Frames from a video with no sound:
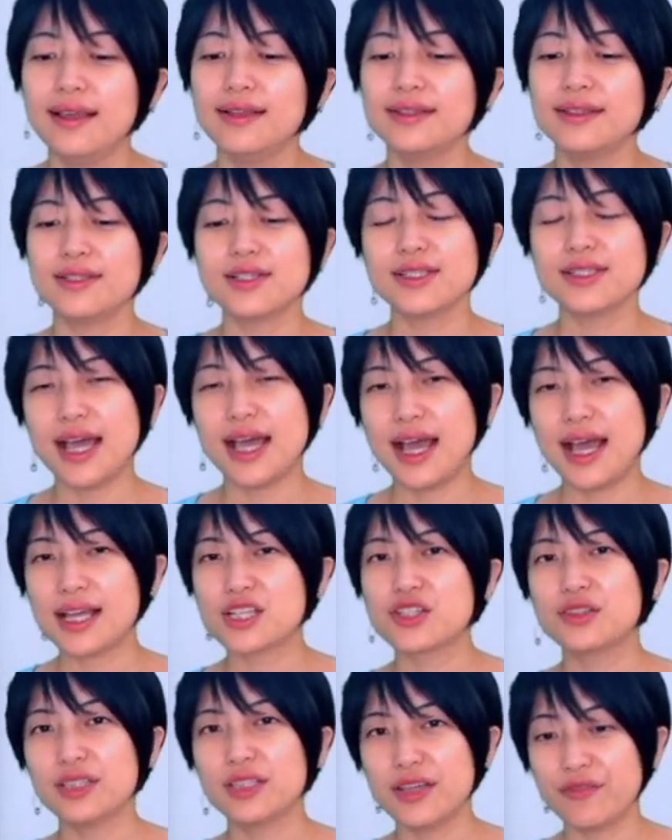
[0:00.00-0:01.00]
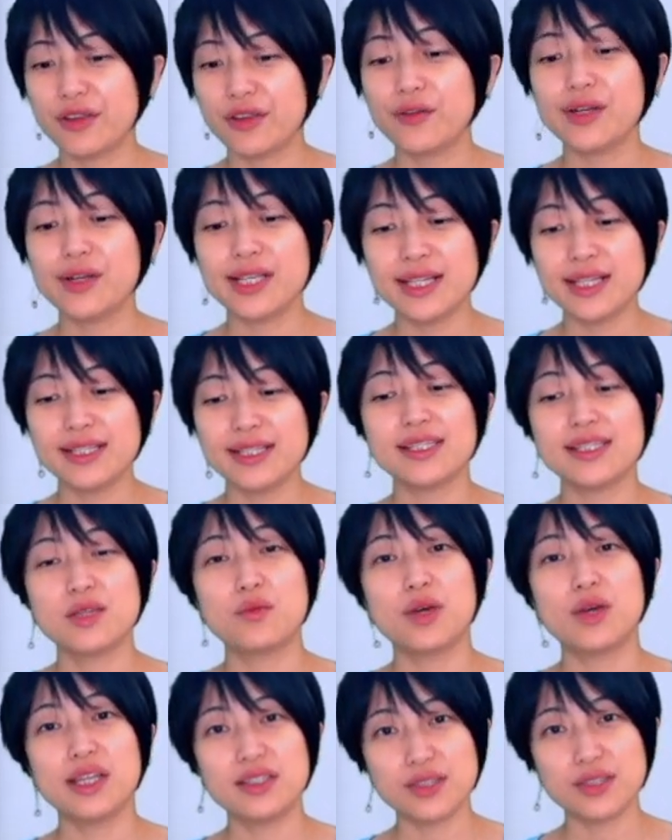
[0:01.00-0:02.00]
there's actually a very easy
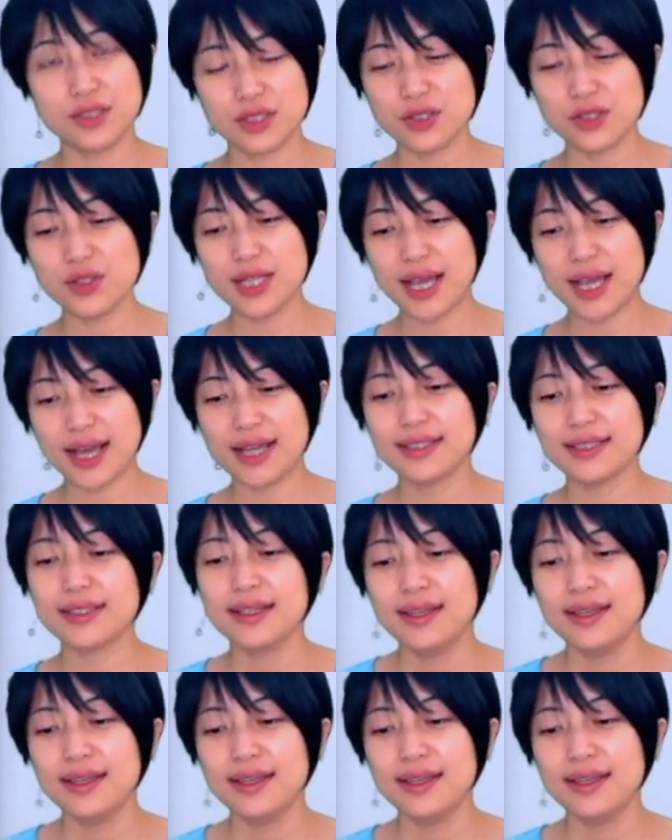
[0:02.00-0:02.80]
way to do that.